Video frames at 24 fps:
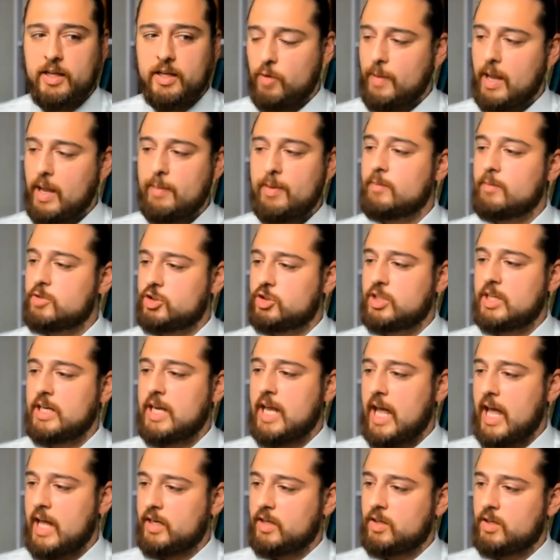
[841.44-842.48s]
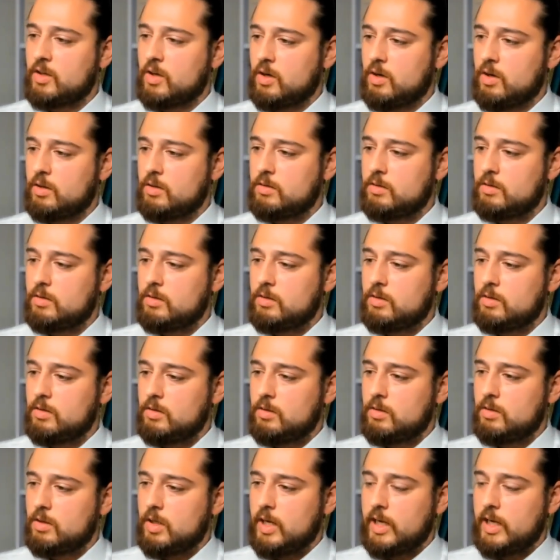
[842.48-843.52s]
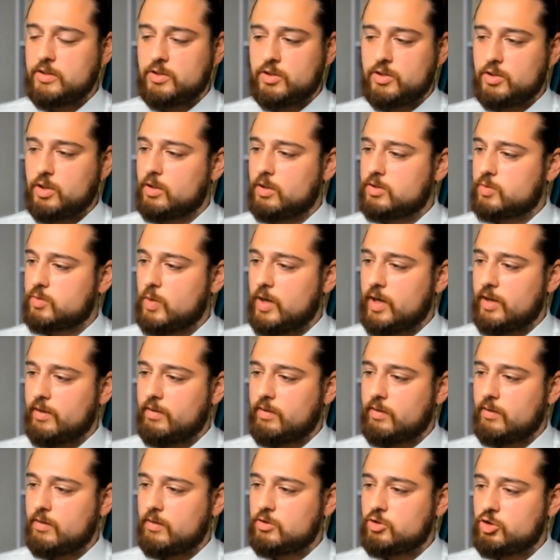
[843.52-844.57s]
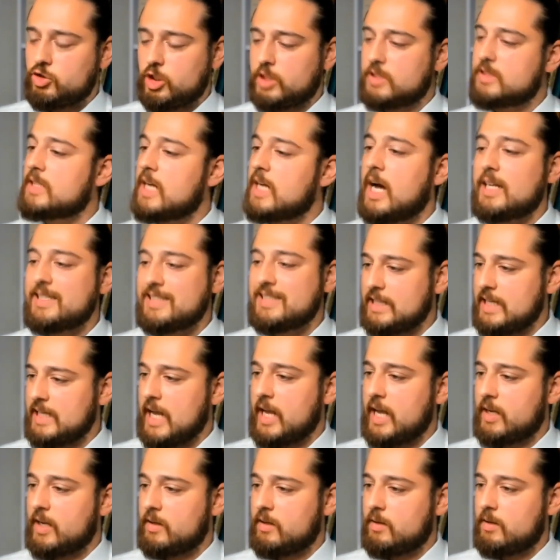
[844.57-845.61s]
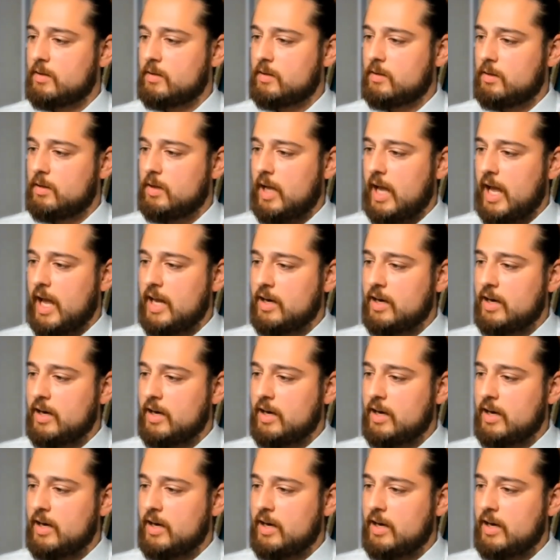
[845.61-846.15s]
maybe I'm just going to end it all, it starts with just not today. Yeah.